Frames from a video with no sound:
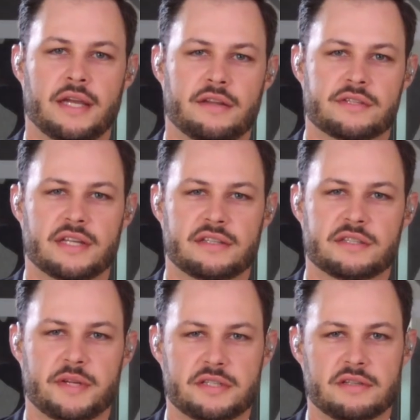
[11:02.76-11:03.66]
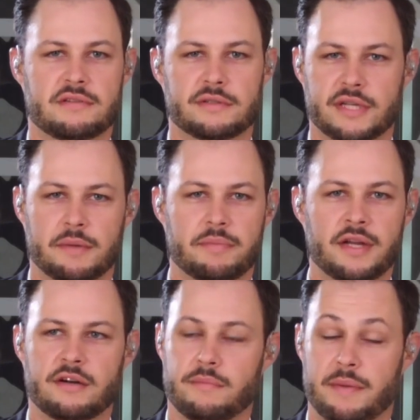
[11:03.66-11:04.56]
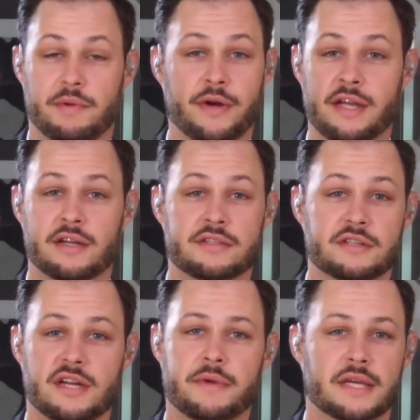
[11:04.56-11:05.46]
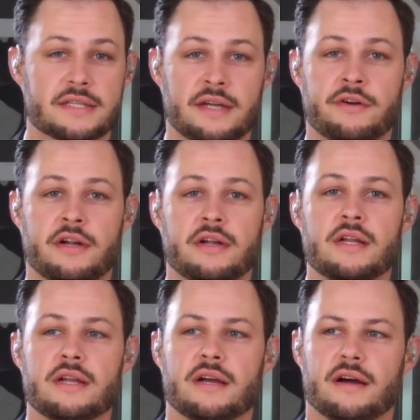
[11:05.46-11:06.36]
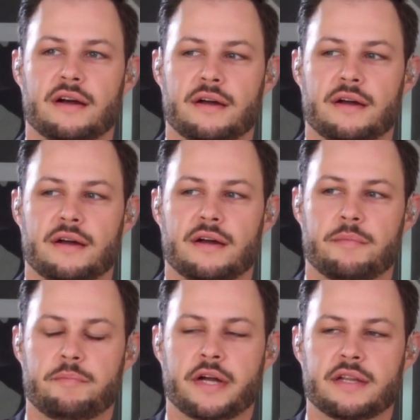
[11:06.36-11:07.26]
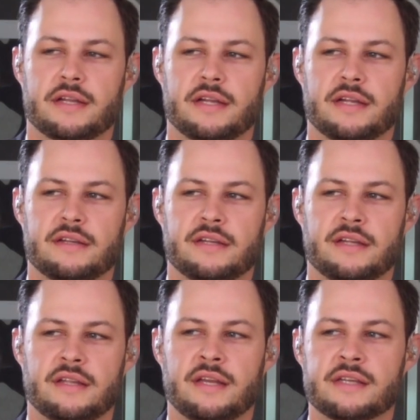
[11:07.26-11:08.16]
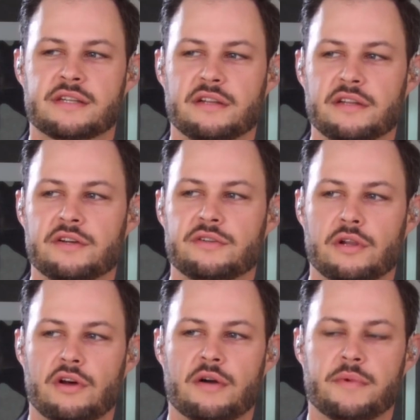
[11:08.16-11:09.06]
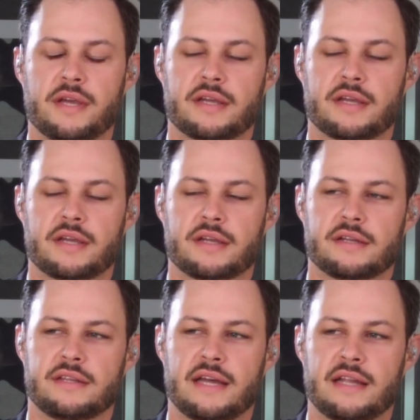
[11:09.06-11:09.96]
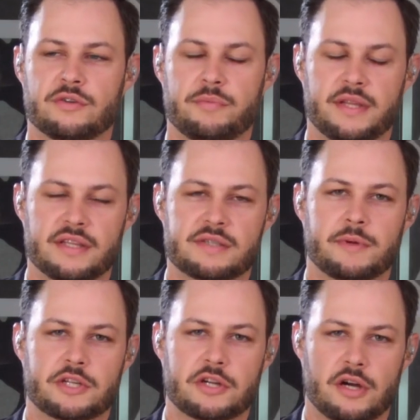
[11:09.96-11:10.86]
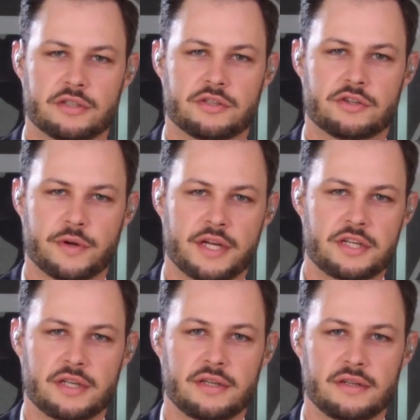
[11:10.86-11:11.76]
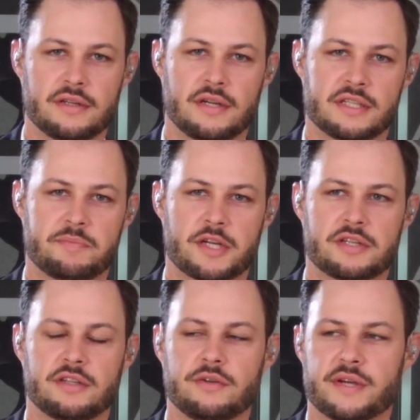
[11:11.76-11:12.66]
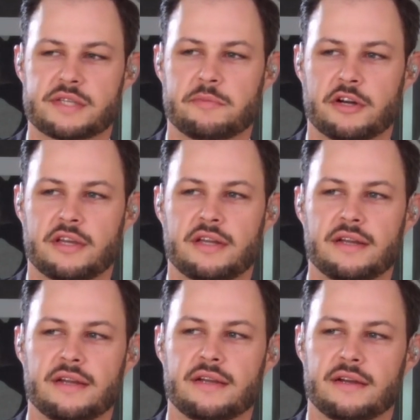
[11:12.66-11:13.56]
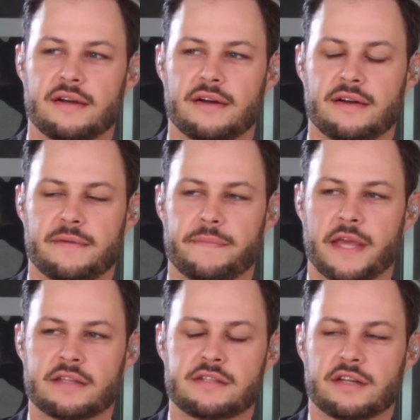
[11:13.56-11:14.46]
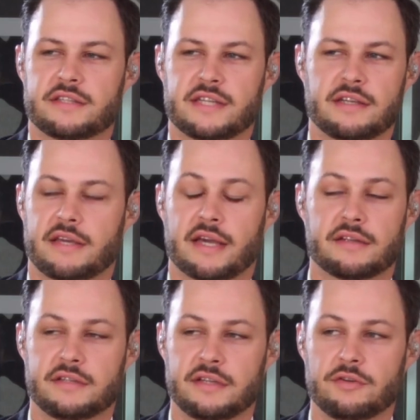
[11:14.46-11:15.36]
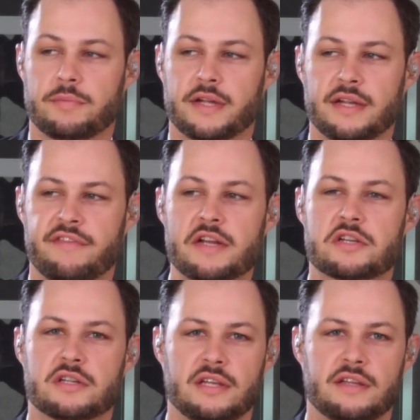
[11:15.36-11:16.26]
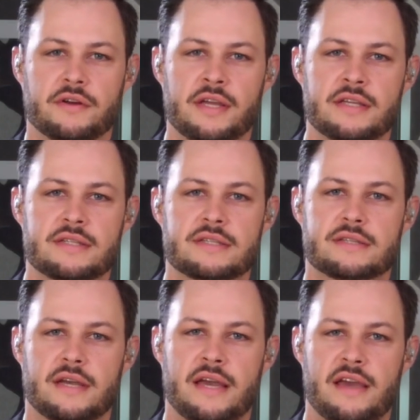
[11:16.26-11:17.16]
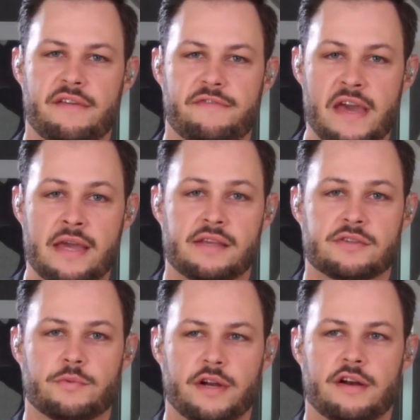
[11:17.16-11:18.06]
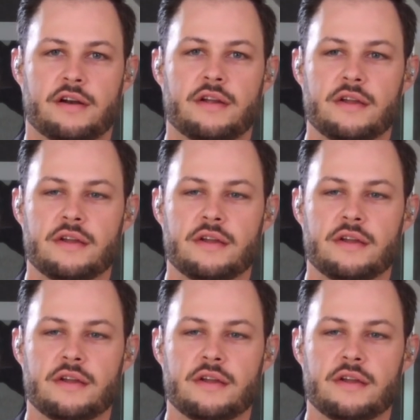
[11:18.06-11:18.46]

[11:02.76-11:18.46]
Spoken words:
and there's anticipation that things are getting better. Maybe rate cuts are coming, et cetera. But it is a little alarming that there's also been this much concentration, especially in the U.S. market. And it's not to say that it can't continue, but eventually there is a phase where